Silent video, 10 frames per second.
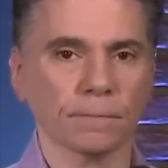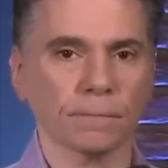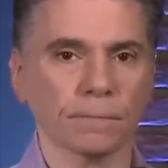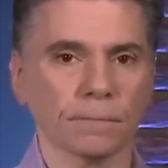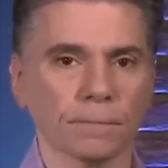
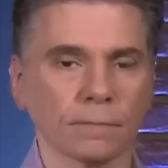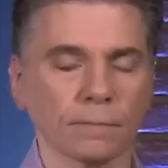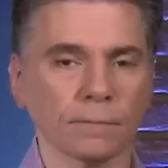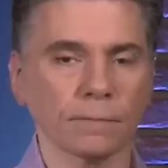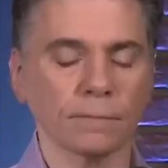
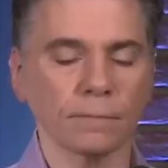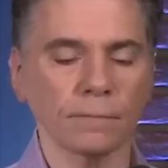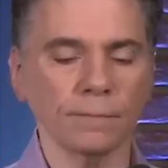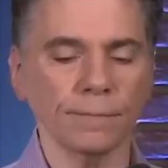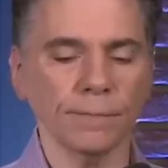
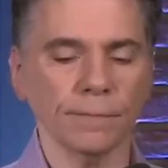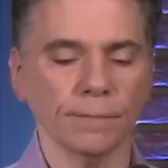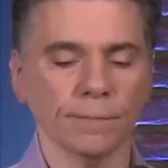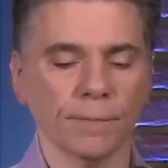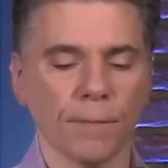
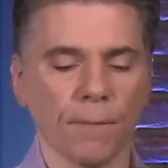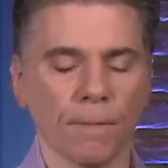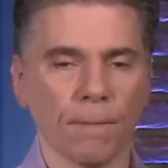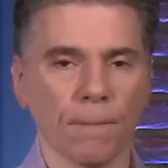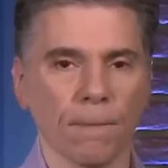
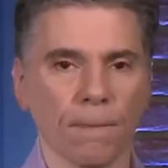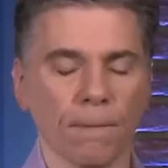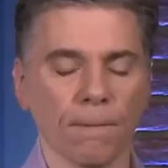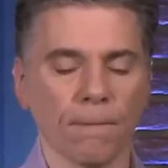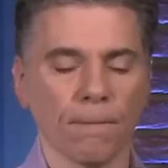
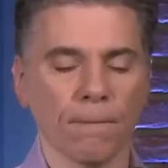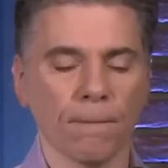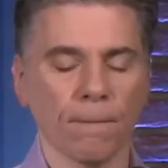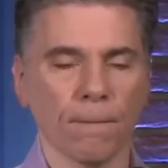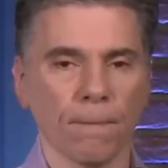
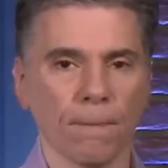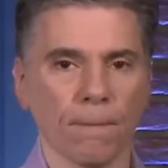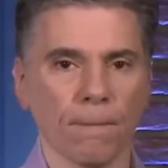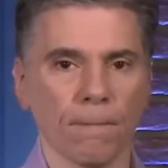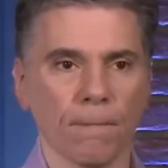
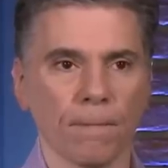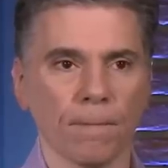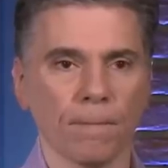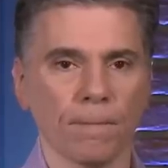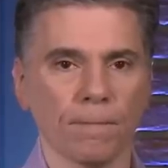
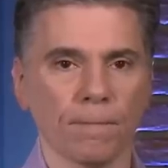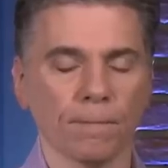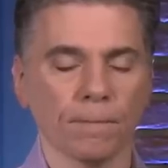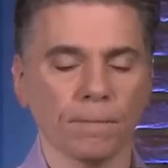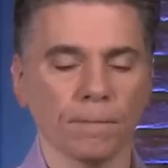
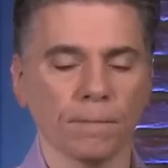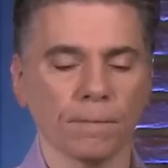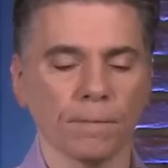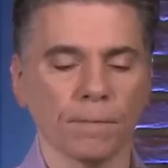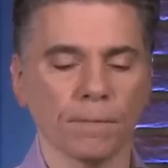
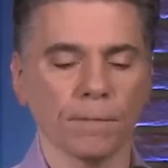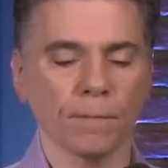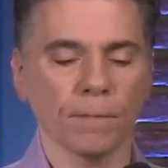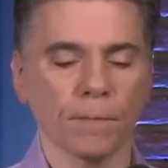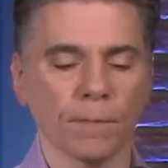
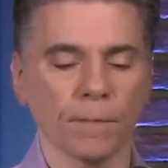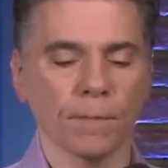The person shown says nothing.